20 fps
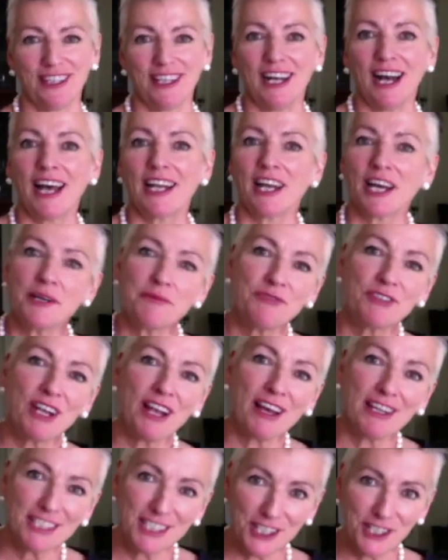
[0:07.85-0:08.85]
and I am
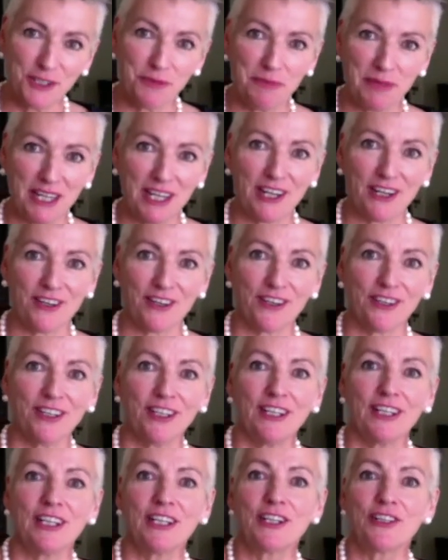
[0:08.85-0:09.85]
delighted to be here
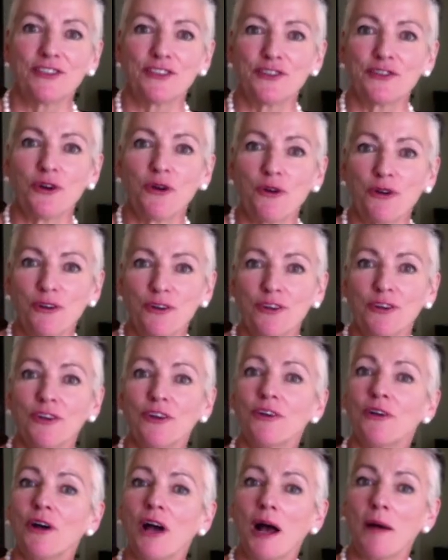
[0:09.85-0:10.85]
to talk
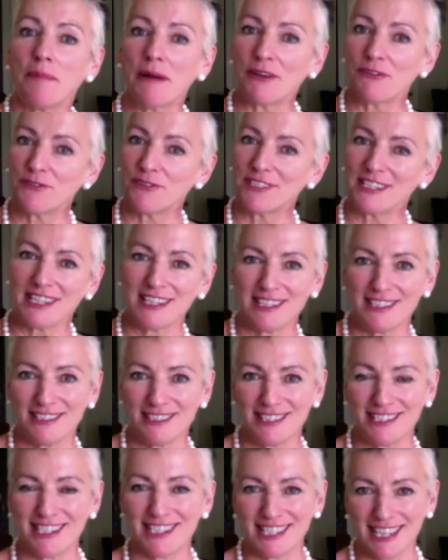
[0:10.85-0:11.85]
about
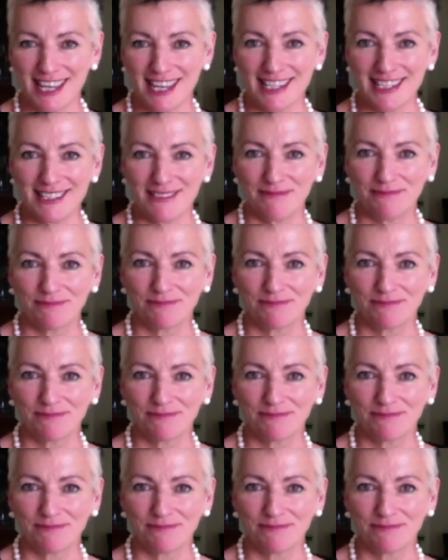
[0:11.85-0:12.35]
resilience today.